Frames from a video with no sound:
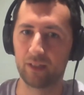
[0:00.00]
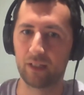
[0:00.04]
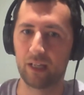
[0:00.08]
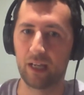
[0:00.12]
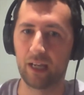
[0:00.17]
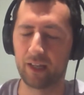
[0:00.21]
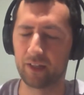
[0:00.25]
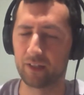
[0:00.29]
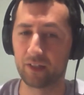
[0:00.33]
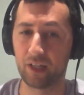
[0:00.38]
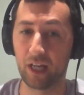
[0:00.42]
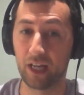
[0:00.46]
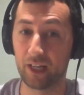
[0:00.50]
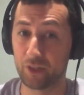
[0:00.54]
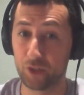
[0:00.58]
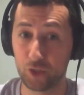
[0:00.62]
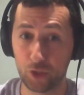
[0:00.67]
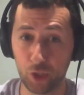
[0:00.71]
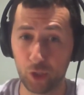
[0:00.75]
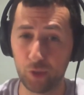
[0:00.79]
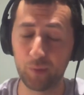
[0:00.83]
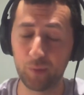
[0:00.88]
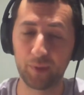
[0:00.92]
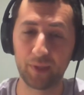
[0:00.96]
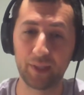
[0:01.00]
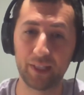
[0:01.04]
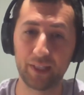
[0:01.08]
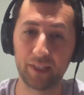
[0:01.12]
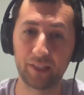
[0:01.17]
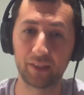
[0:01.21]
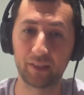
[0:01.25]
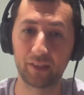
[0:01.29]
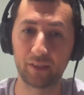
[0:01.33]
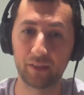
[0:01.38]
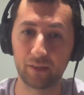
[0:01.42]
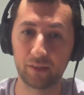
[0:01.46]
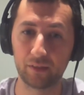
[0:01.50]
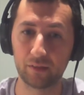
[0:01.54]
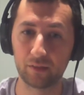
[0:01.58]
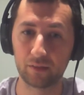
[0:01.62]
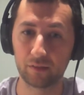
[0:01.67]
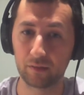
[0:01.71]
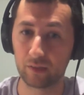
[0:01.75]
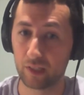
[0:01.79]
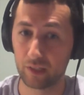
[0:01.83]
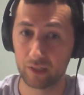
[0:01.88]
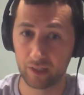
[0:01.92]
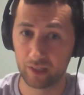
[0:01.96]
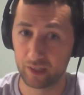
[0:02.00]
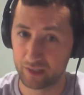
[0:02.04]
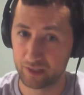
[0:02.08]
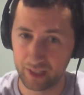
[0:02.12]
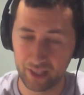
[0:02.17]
And I don't think, it